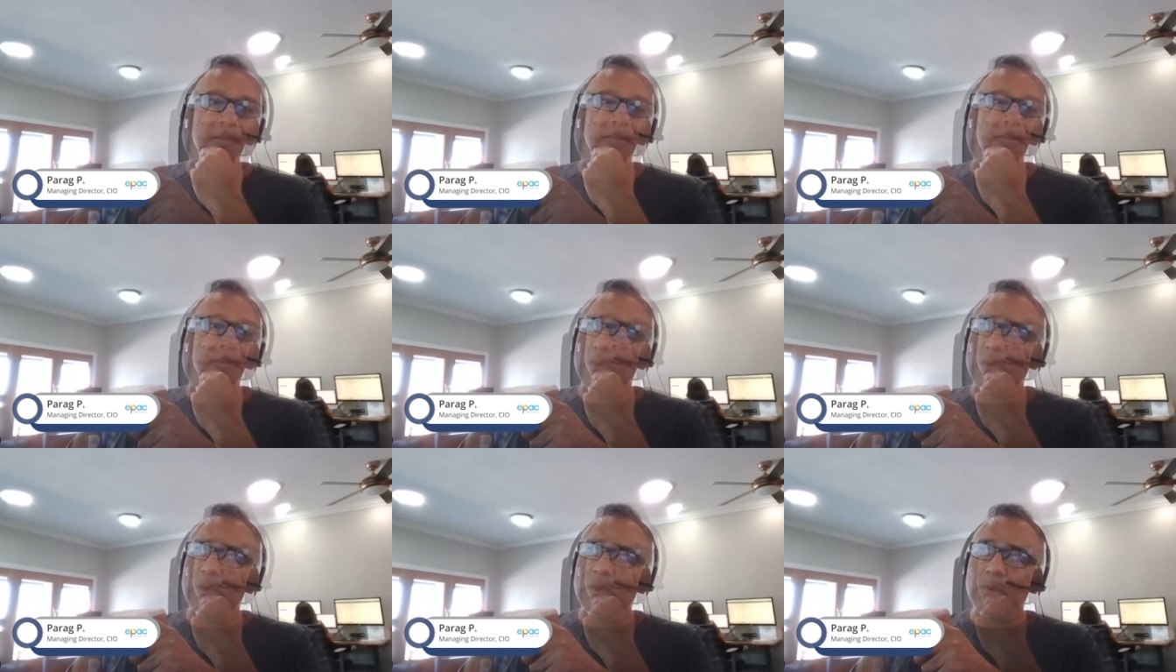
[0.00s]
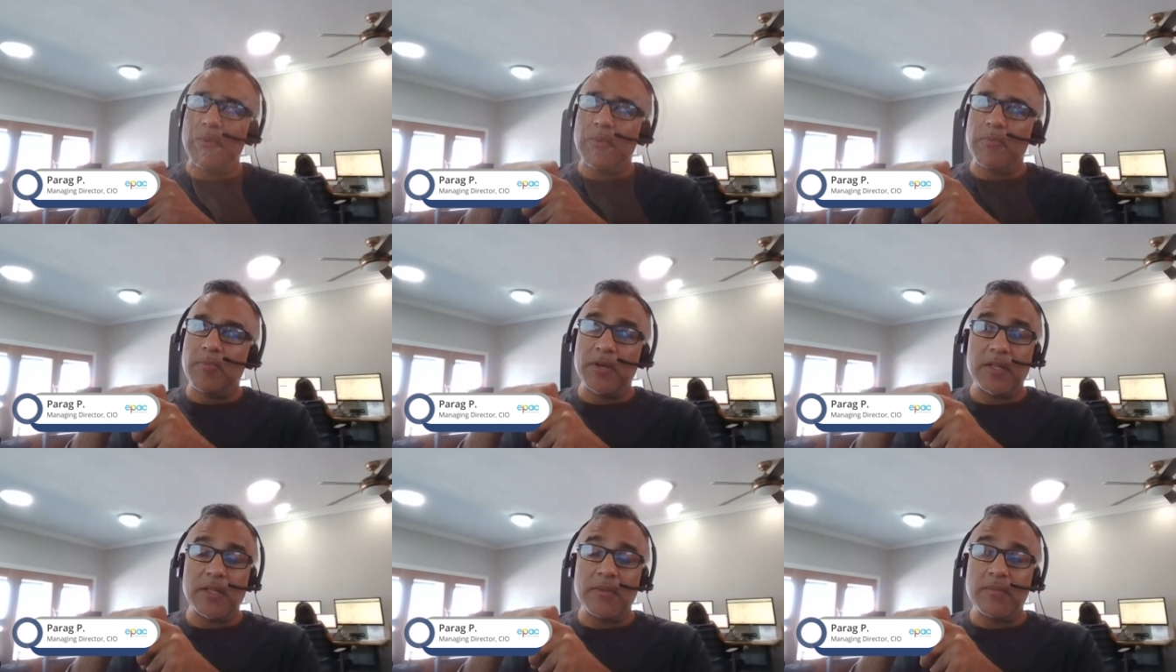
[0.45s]

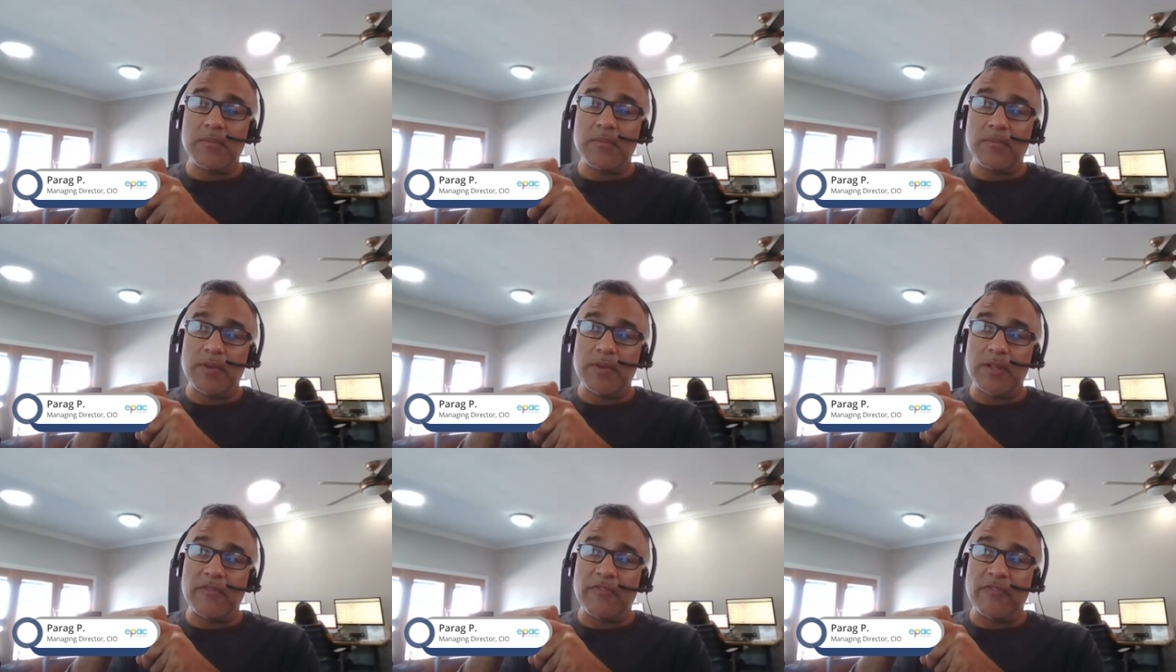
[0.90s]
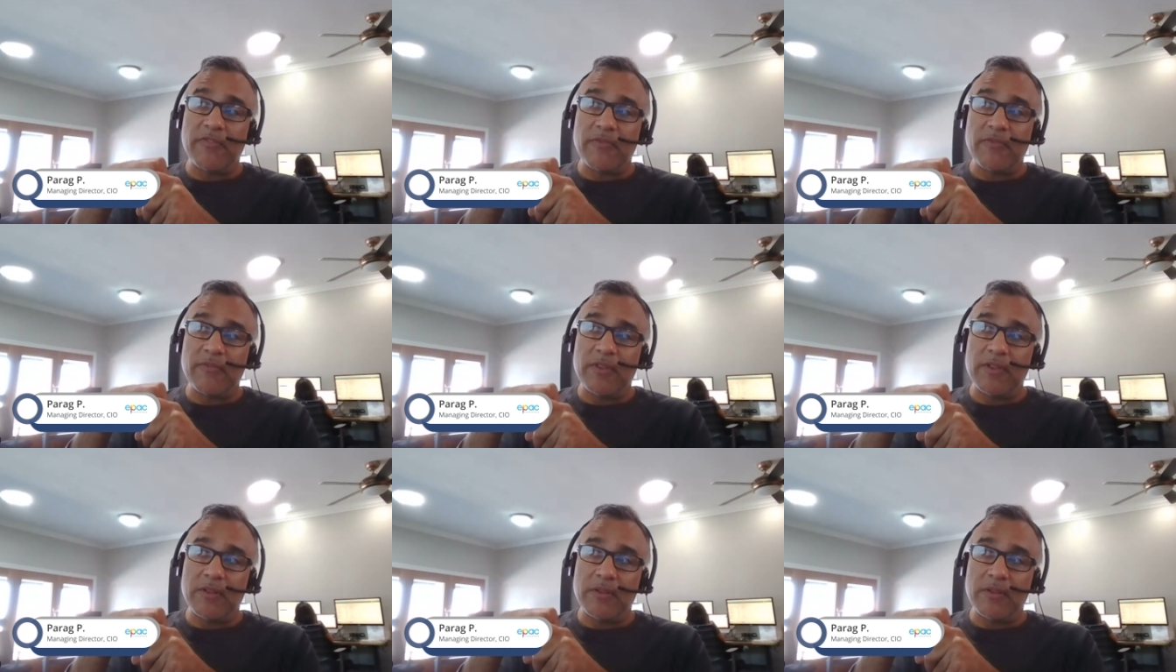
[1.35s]
But
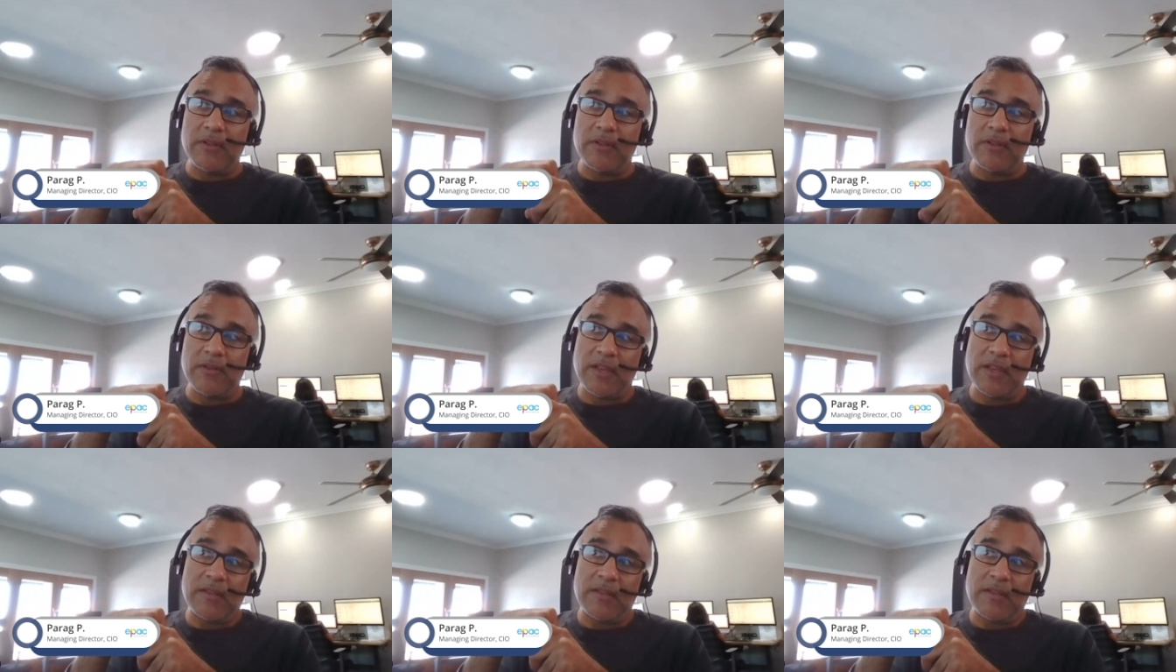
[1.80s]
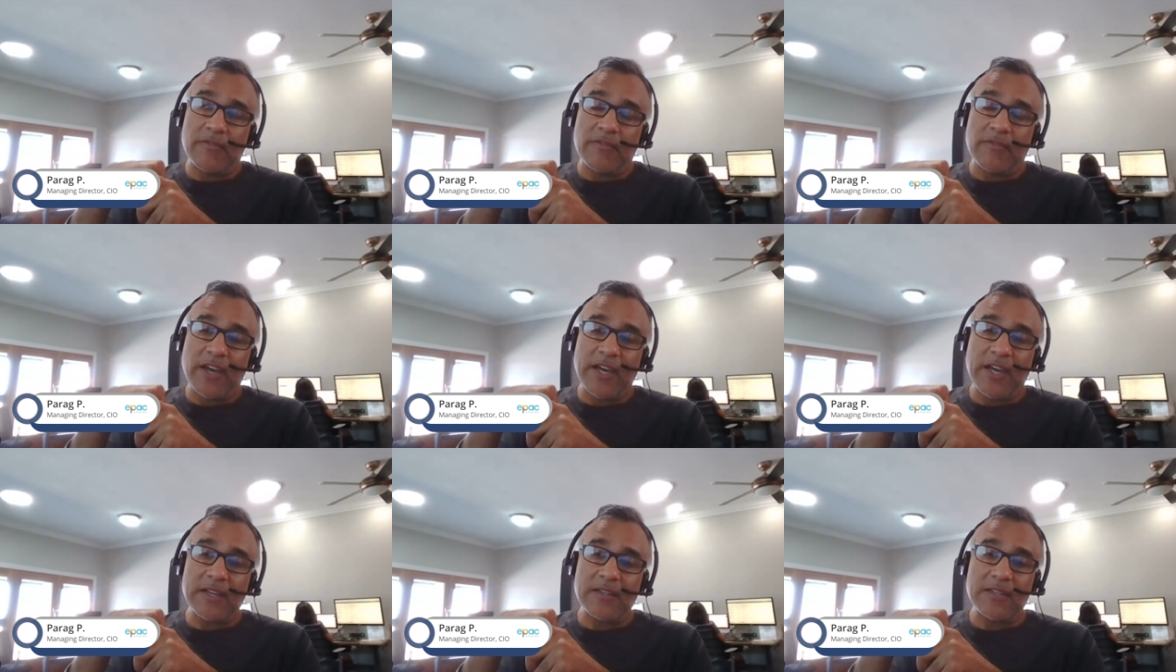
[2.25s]
the
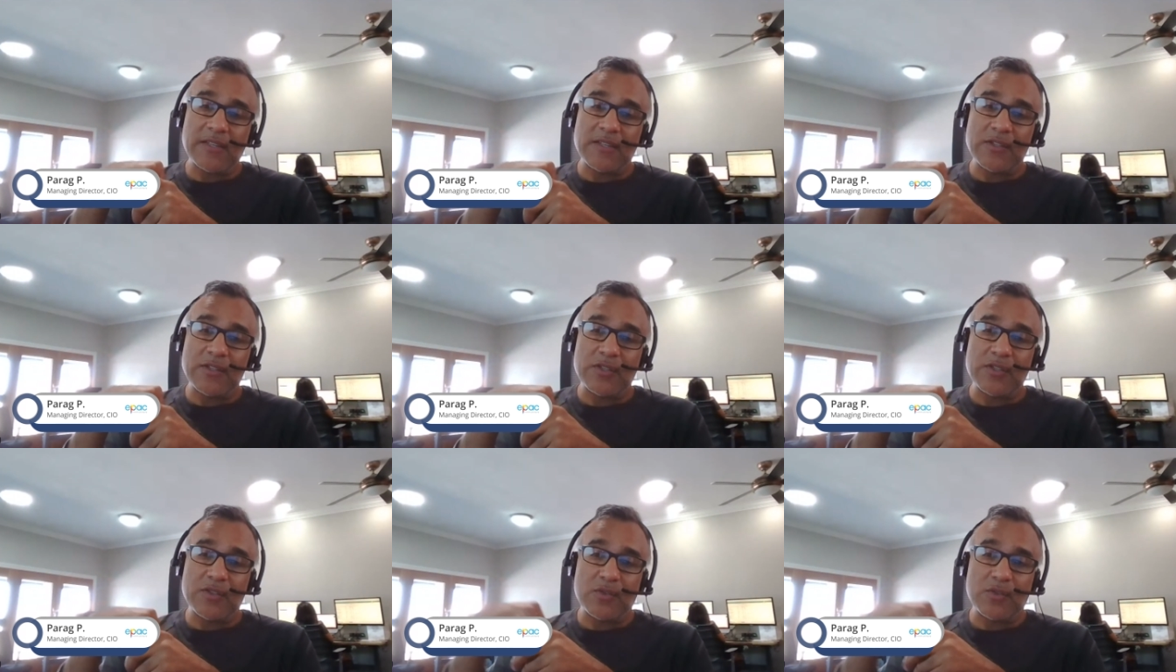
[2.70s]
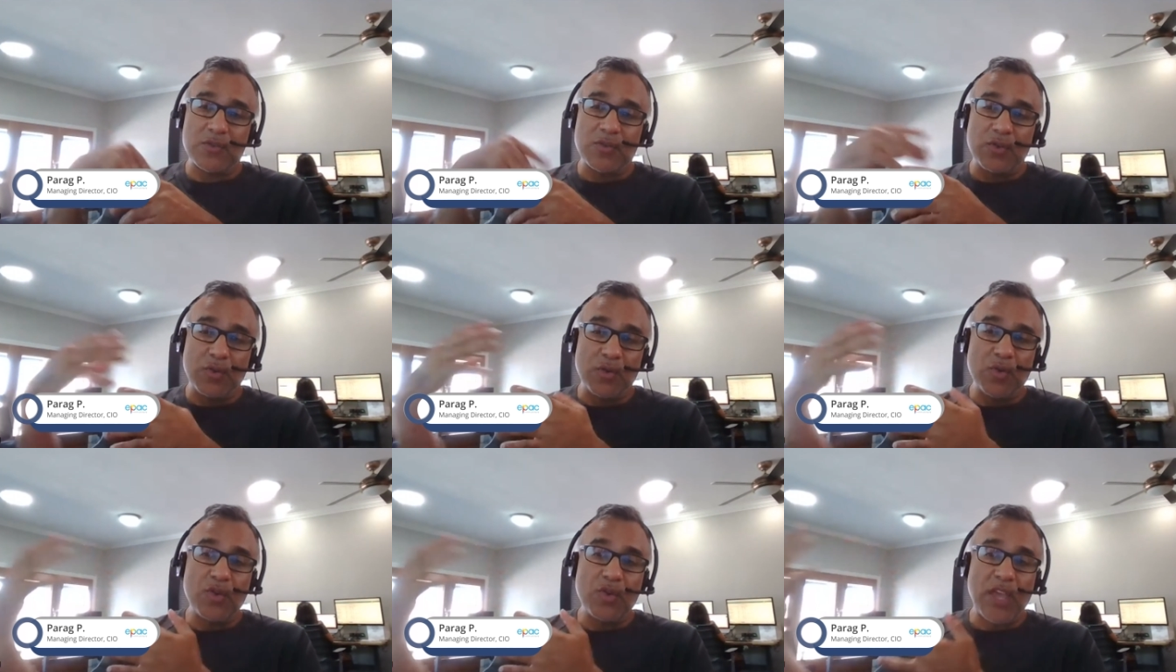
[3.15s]
fact is,
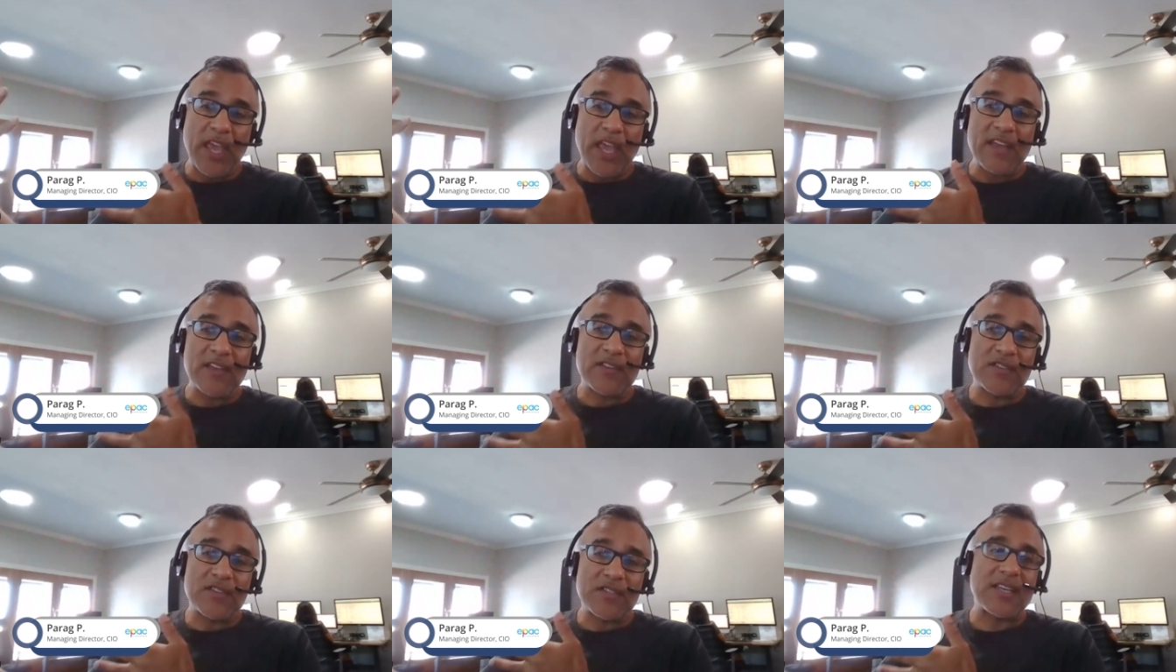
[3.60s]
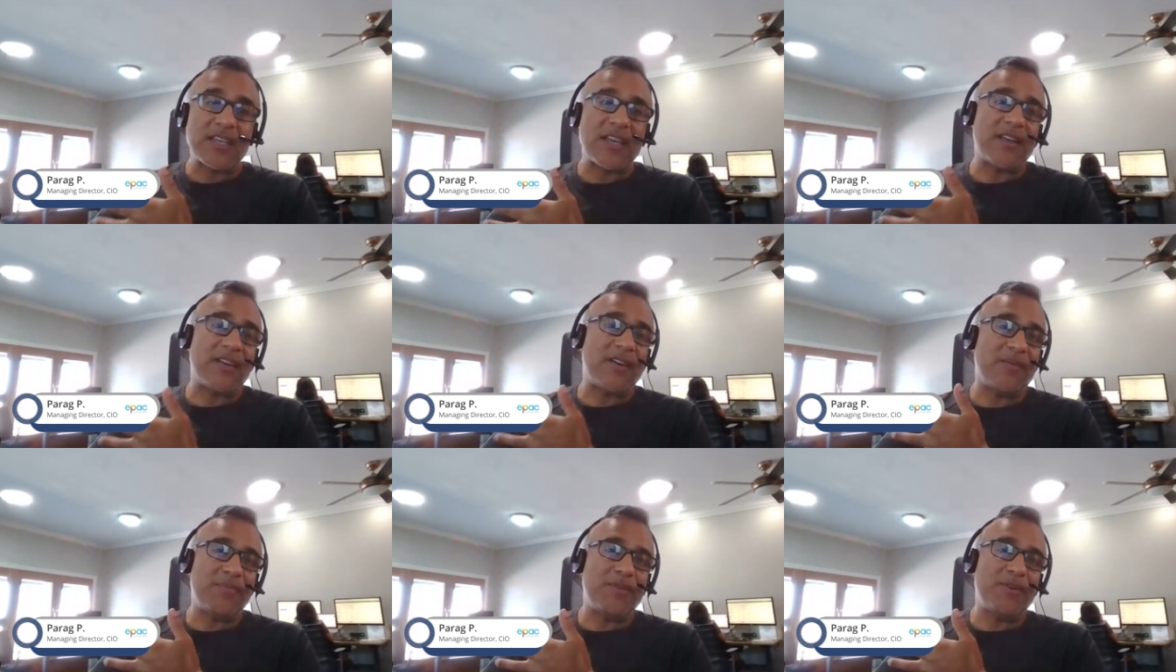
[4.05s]
you can set
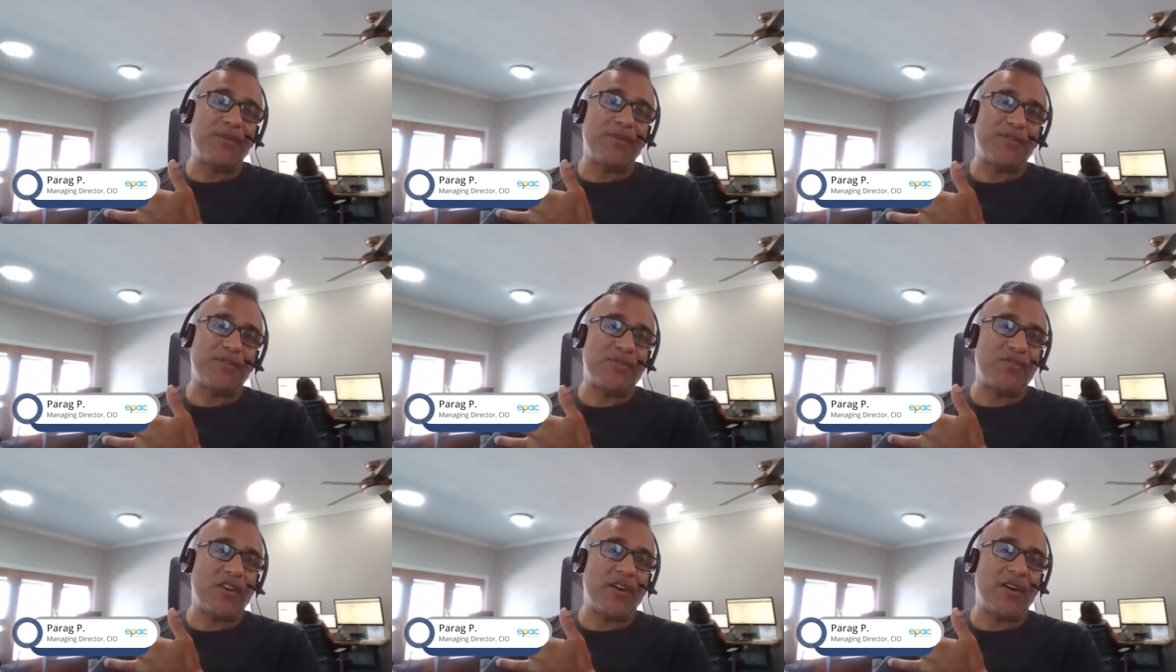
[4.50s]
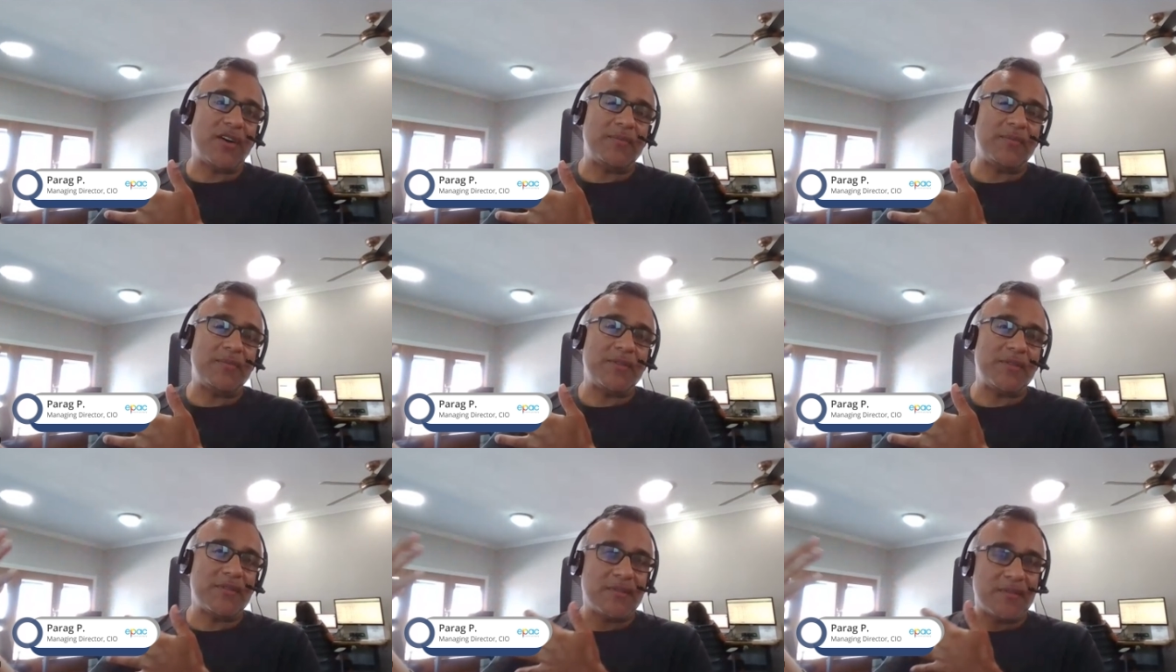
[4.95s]
up those
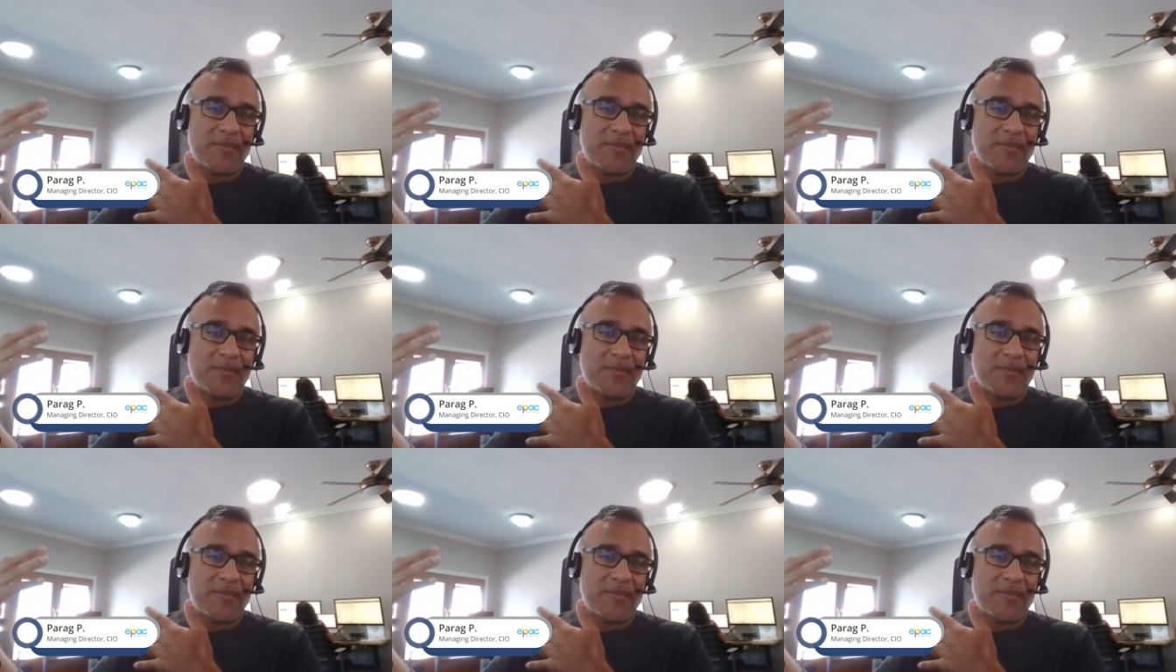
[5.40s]
jobs